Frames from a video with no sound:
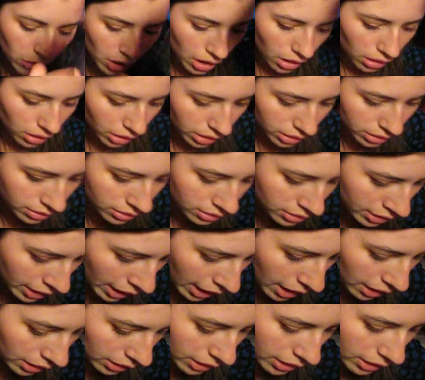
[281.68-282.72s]
that
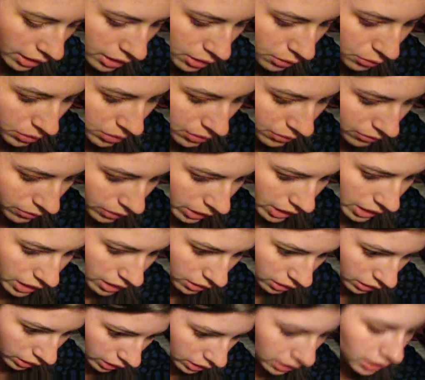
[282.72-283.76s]
Sally's was
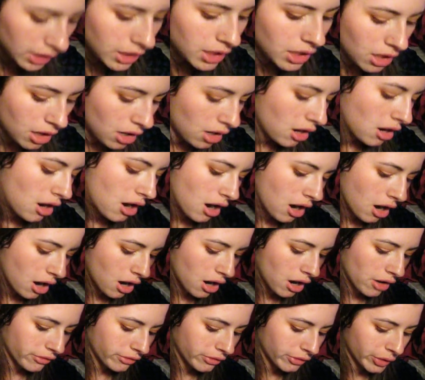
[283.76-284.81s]
finally
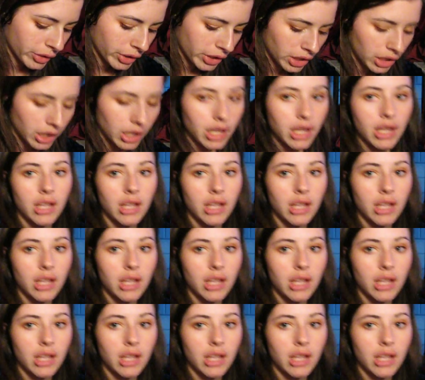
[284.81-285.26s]
offering